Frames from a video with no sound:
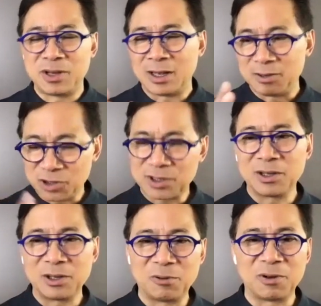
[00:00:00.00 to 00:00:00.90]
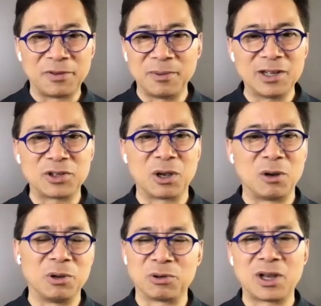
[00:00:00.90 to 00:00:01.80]
uh, just a little a few minutes ago
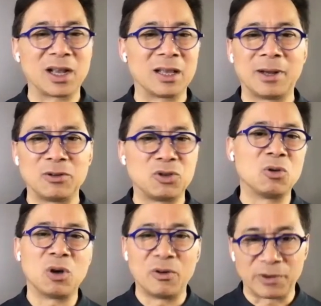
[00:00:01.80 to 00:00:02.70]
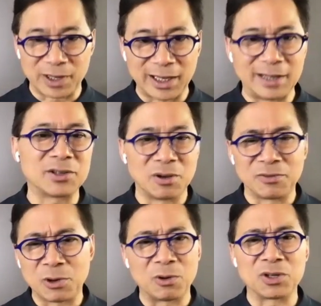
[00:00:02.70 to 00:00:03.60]
we were talking about don't overeat so of
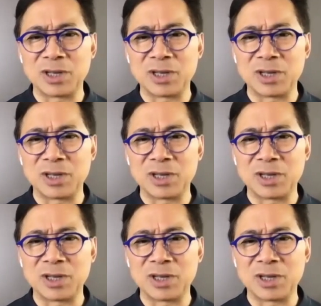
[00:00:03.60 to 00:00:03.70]
course